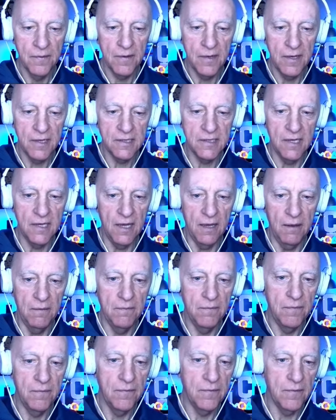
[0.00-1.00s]
Isn't it?
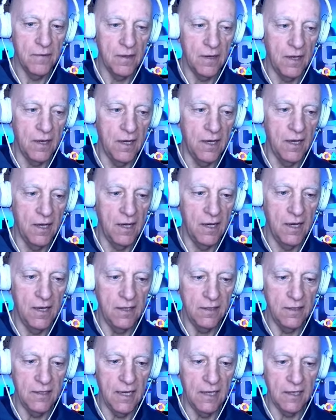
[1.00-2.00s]
Uh,
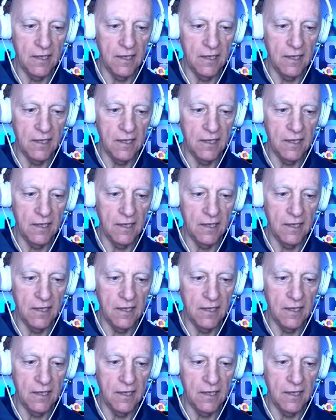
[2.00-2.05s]
yeah,